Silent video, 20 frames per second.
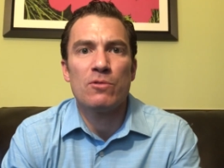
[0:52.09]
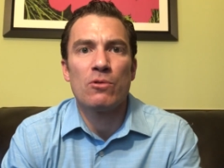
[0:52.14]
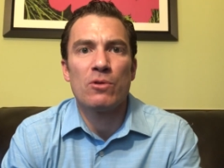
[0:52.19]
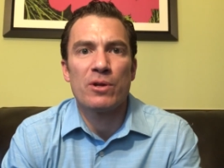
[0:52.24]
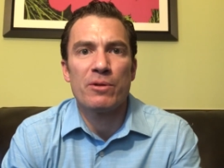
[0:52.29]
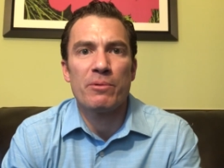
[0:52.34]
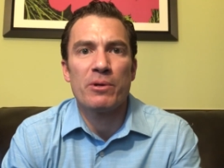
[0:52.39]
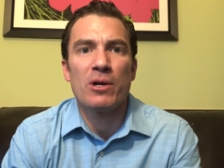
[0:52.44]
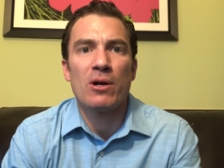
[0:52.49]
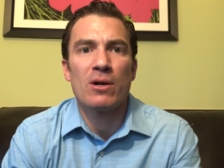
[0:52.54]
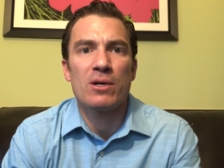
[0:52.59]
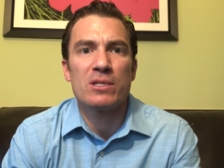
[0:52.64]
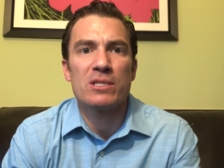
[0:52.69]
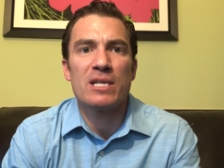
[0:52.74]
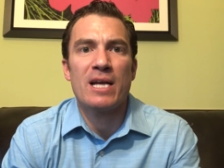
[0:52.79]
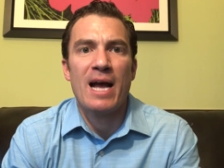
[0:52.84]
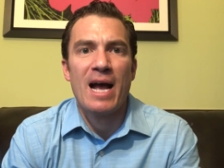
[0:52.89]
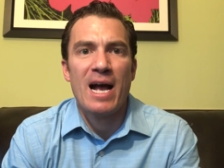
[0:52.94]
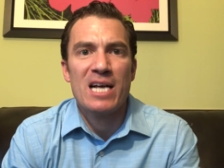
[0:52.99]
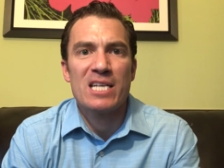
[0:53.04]
for in regards
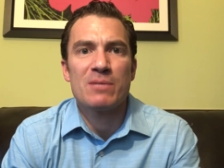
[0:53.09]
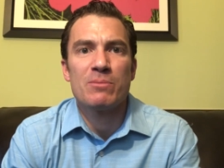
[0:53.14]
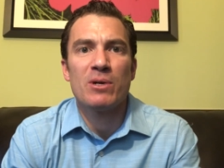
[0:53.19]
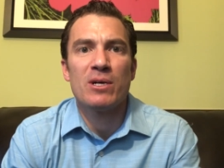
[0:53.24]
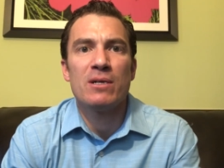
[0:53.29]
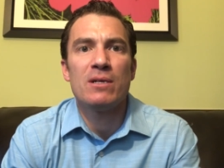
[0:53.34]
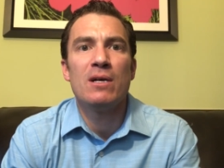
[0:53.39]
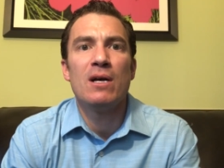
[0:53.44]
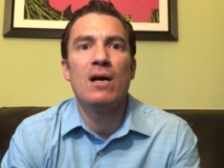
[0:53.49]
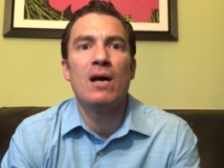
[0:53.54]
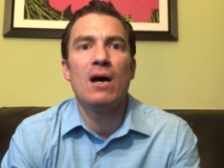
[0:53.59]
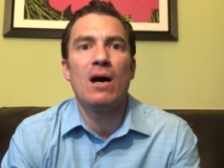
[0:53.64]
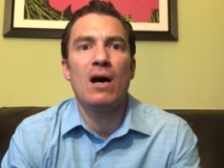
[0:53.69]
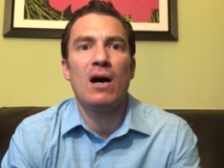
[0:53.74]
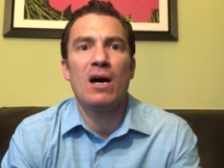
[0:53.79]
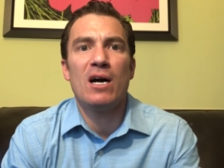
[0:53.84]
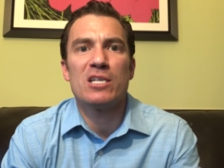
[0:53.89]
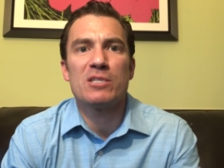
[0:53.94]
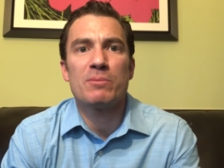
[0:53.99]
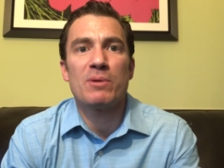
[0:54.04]
to asthma,
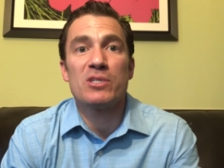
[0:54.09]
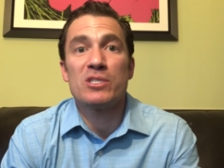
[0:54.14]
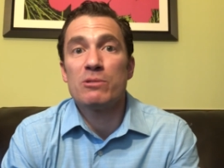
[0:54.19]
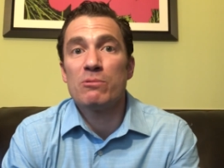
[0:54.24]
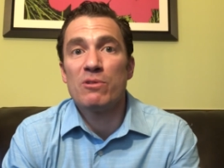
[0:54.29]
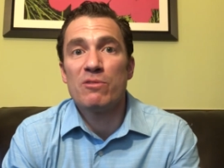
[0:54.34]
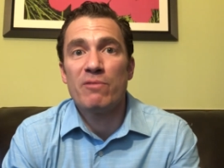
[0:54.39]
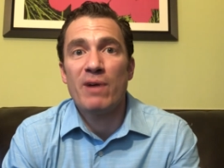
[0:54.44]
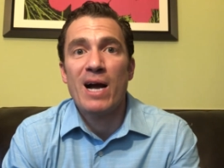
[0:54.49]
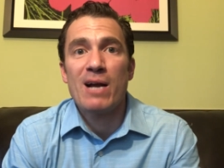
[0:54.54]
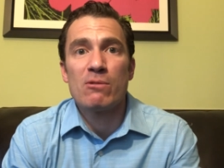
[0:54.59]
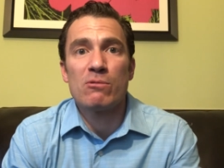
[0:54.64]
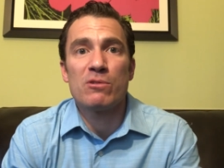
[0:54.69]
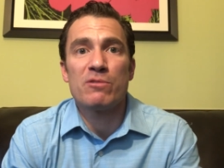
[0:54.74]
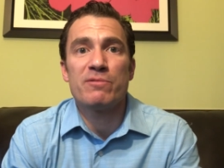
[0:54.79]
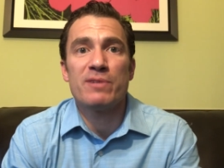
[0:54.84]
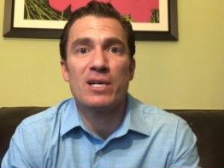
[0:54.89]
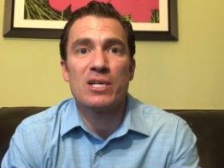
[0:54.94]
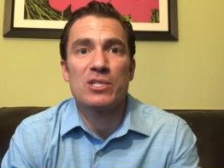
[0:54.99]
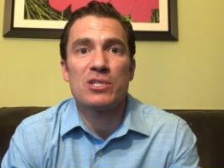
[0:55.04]
uh, especially with viral
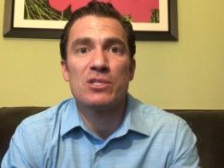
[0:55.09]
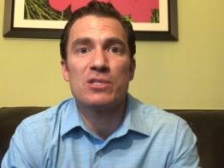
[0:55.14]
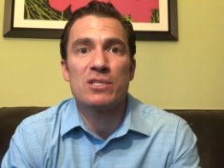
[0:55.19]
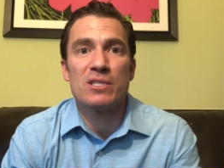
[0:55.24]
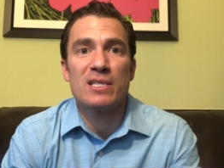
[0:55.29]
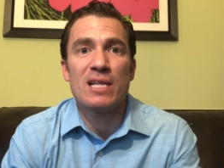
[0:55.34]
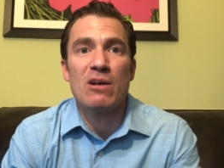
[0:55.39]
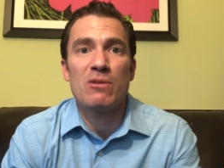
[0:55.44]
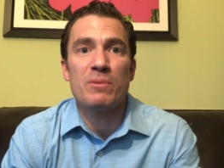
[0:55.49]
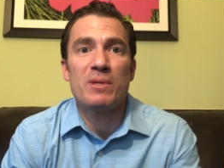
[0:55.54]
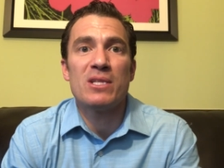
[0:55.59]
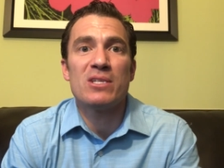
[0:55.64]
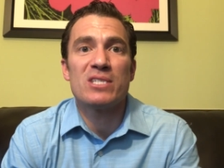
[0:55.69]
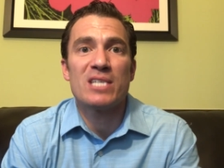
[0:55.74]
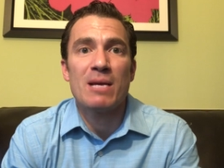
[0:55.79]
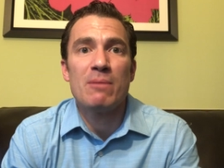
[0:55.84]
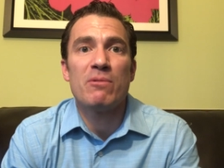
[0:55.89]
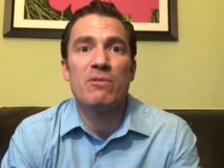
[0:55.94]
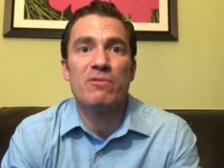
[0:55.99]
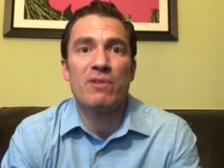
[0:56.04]
infections, and that would be the
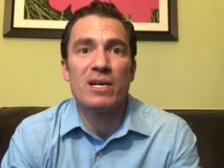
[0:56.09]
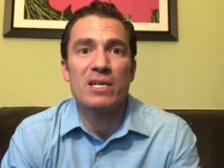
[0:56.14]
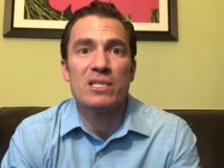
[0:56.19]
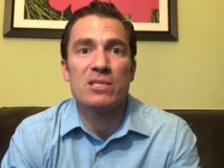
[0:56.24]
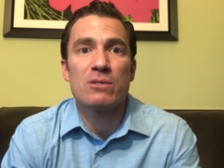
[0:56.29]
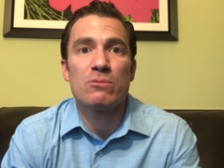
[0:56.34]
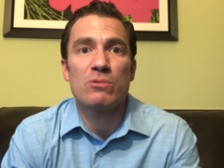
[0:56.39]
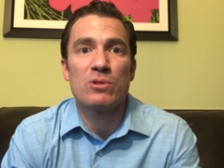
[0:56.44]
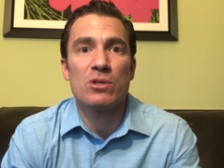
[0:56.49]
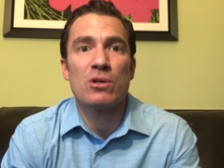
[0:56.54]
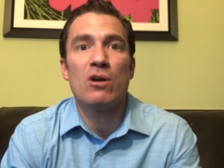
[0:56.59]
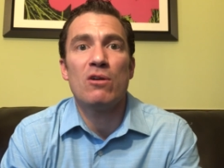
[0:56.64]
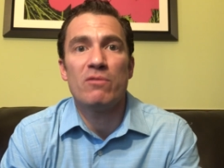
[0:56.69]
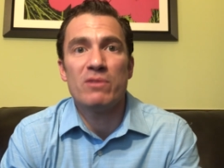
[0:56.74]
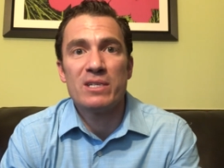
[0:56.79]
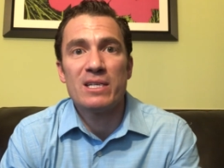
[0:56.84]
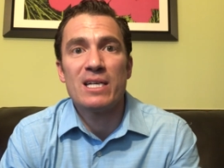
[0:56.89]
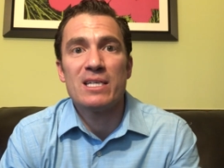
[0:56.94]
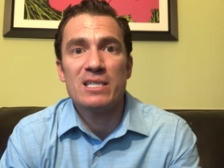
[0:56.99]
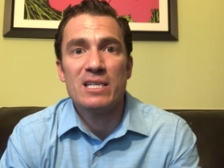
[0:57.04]
same advice with
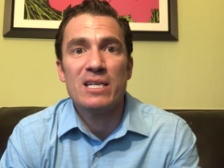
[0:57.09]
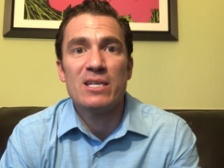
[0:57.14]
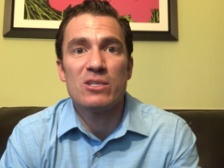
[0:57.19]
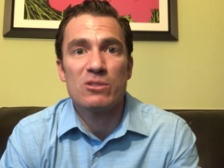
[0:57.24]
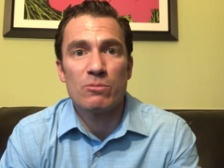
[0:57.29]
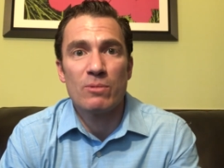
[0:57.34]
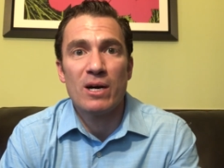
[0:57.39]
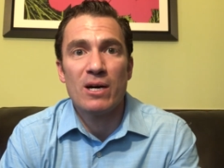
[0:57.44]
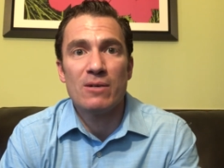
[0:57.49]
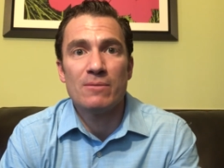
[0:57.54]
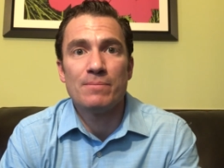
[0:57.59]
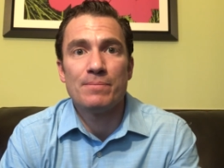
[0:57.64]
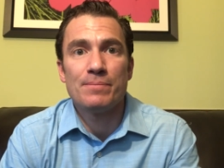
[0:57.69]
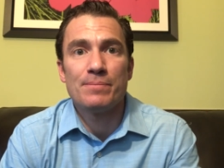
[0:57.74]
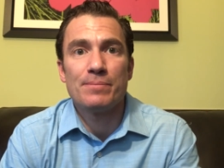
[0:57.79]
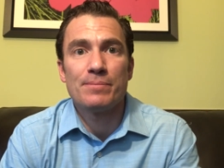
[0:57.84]
COVID-19 as well.